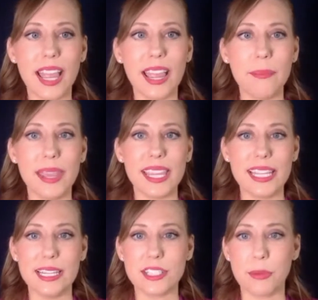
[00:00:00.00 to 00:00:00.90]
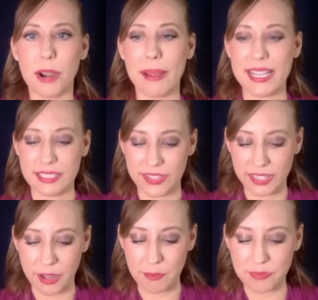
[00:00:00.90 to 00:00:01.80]
and making smart passive
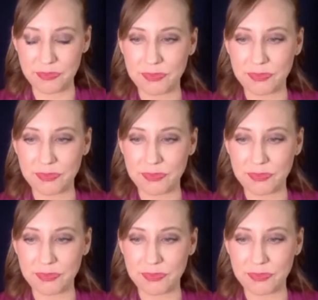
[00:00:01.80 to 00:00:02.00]
income.